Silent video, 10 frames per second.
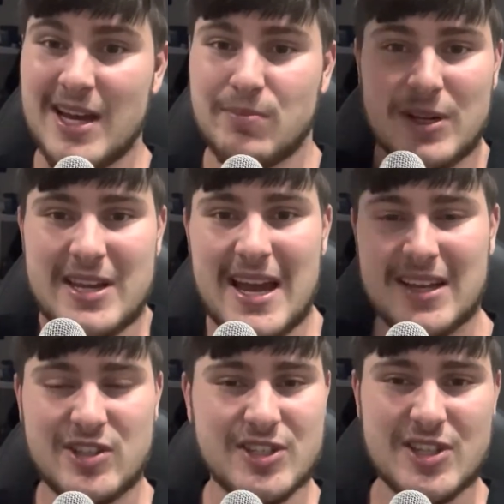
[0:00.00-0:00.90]
But
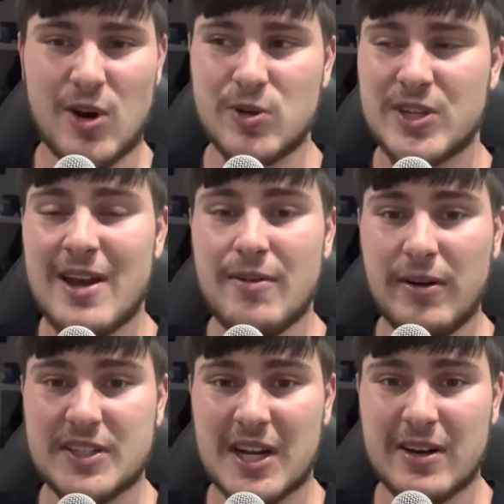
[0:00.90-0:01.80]
yeah, just those
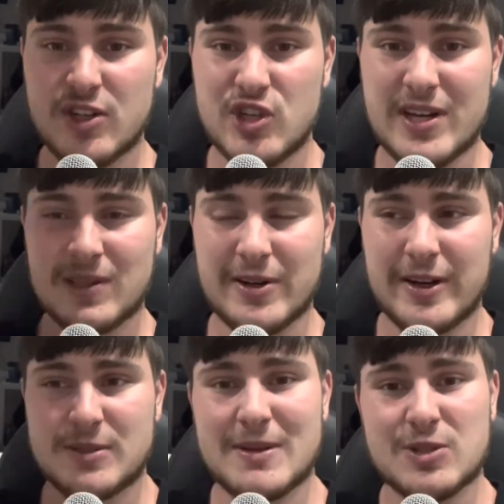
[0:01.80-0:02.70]
very tongue-in-cheek
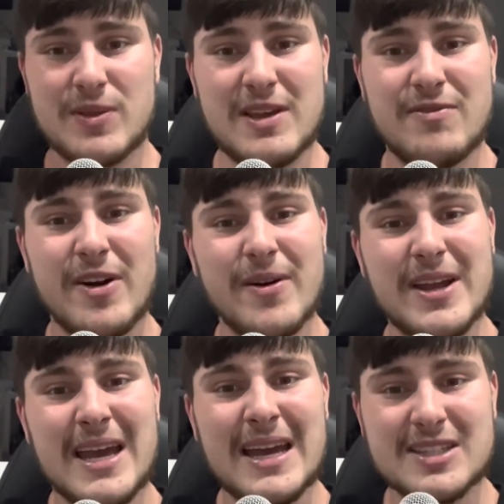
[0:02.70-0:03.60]
lyrics mixed with the
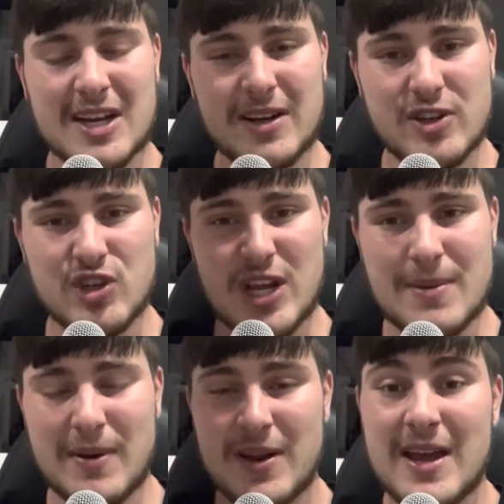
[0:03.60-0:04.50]
very
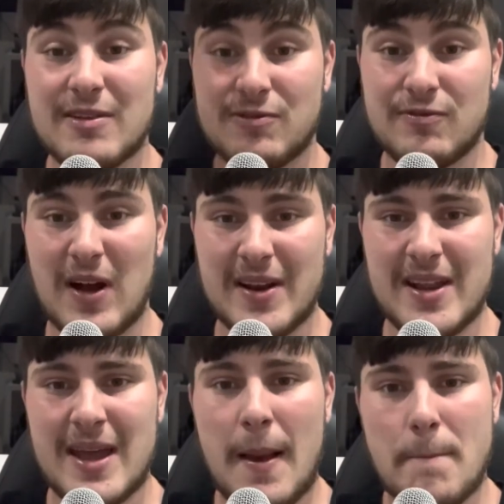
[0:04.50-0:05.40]
tongue-in-cheek but
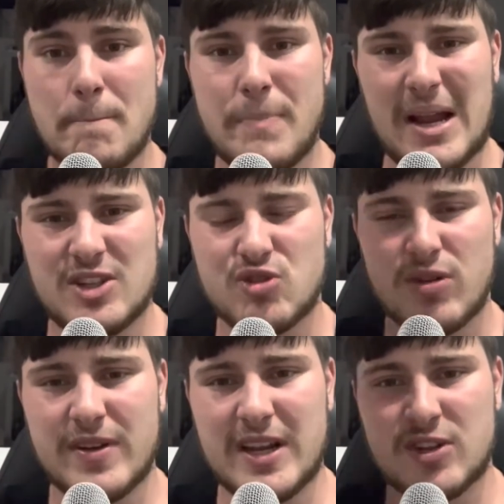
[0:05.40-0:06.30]
fun,
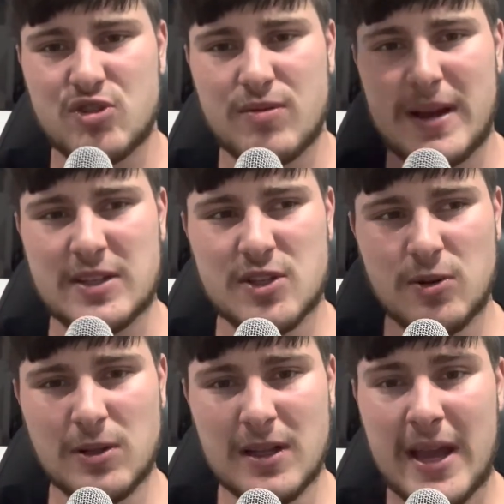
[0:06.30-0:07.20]
bass-driven
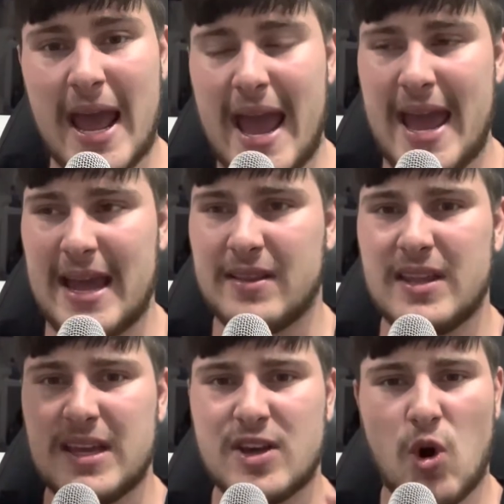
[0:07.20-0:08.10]
instrumental, and
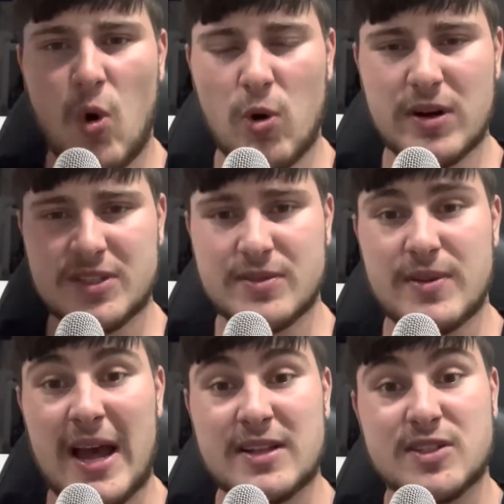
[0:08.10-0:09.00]
the chorus
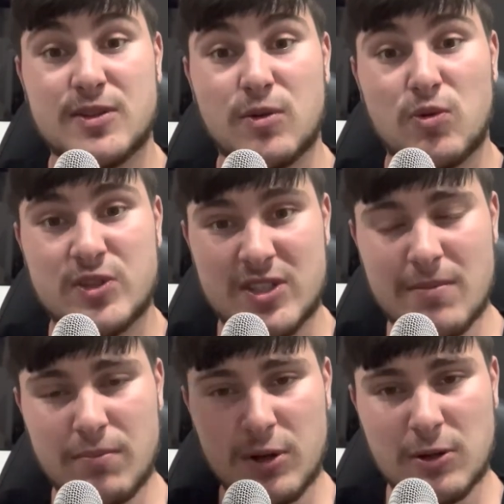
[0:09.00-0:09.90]
that's
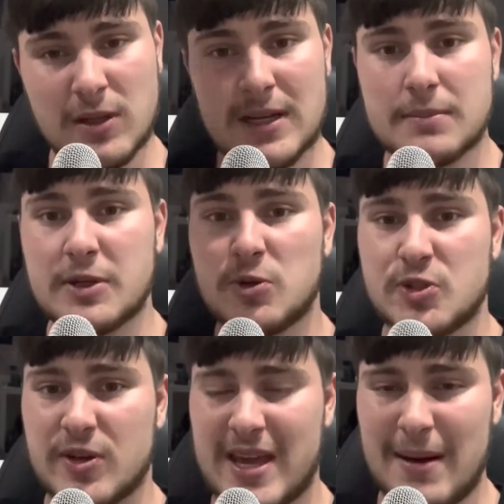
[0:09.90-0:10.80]
simple but
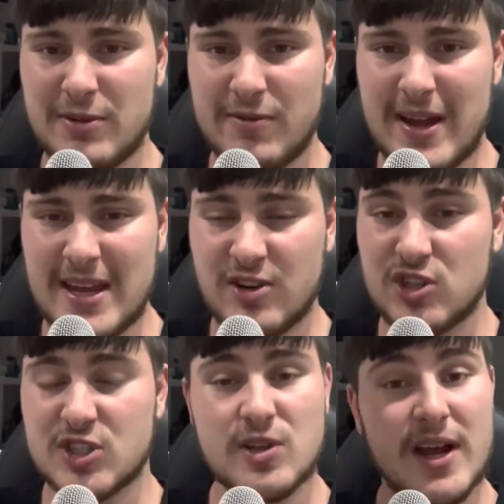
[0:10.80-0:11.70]
also captivating,
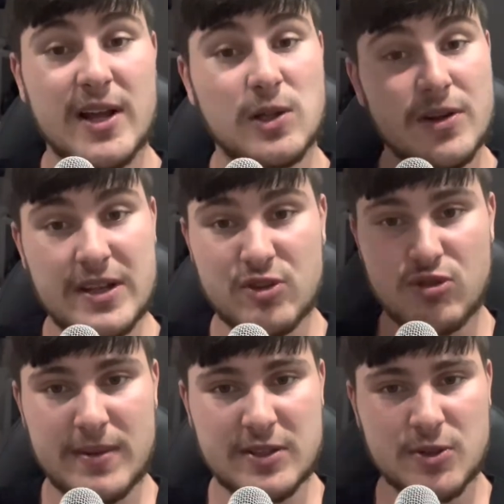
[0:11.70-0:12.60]
just like a lot of the
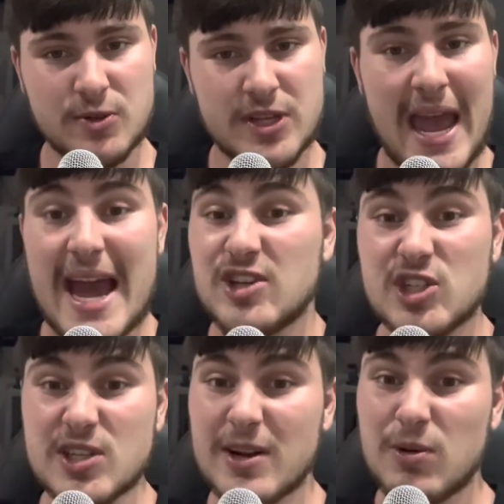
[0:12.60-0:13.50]
instrumentals, and
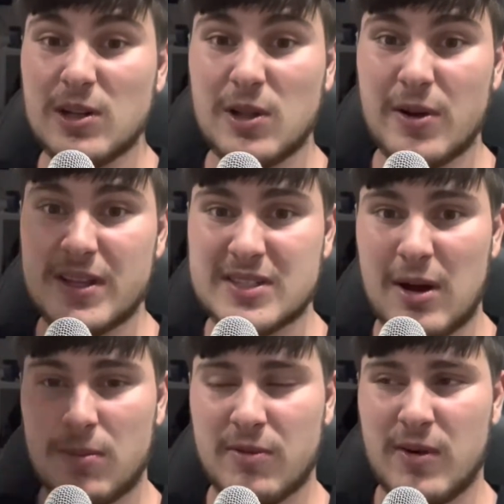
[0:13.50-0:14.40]
just like what a lot of this
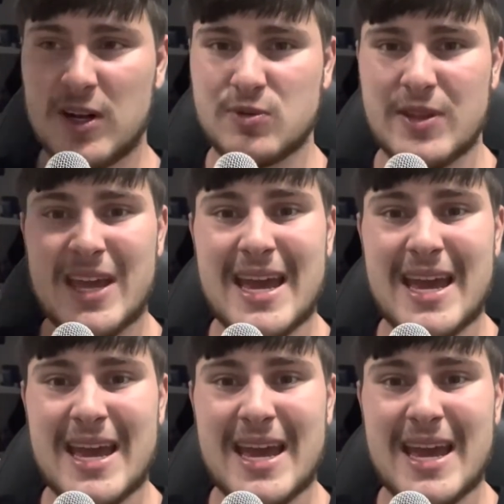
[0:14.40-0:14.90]
album provides with